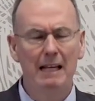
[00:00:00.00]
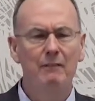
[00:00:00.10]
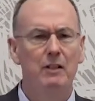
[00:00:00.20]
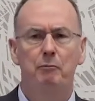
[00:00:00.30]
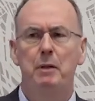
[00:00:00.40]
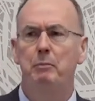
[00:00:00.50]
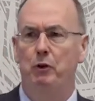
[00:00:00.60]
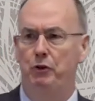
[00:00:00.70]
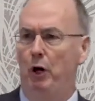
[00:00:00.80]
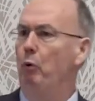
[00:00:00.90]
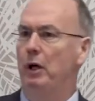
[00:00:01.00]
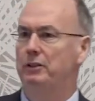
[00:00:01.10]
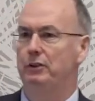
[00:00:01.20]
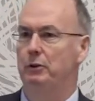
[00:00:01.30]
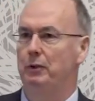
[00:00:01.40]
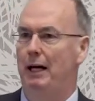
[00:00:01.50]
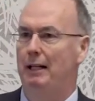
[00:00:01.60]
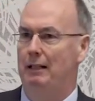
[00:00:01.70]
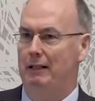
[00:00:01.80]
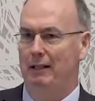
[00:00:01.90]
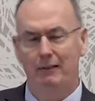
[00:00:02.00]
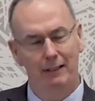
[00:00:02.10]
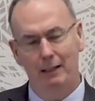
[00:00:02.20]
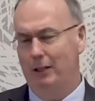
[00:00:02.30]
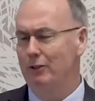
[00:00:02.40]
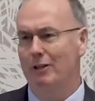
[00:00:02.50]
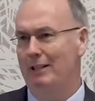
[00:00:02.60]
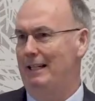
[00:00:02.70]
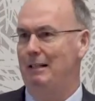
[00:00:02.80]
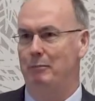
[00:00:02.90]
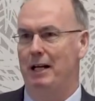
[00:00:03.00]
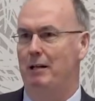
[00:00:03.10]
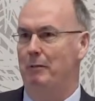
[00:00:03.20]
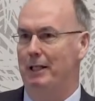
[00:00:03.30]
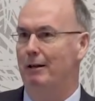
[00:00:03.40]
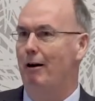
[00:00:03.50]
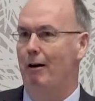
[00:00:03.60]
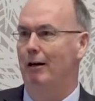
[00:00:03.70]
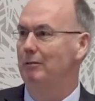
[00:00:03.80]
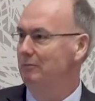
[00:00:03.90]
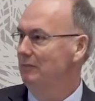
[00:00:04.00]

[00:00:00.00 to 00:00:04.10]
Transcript: Even if people don't want to do that and they think, you're not getting me out of my car.